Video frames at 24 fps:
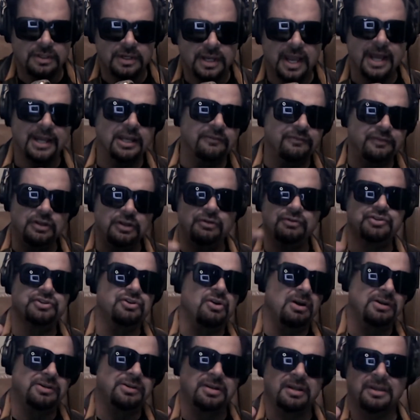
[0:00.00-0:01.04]
And if you
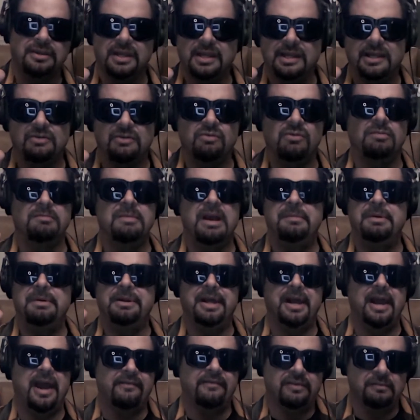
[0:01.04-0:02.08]
start to think, well, maybe
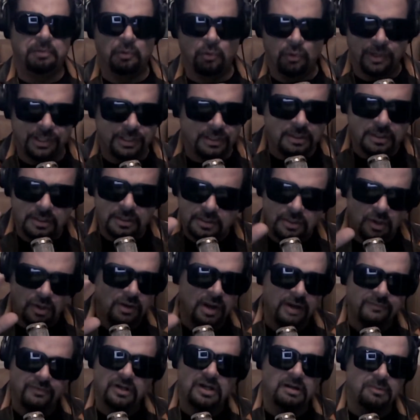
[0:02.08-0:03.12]
they have a point, don't
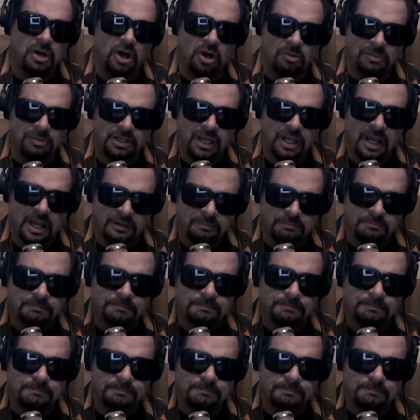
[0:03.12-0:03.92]
ever come home again.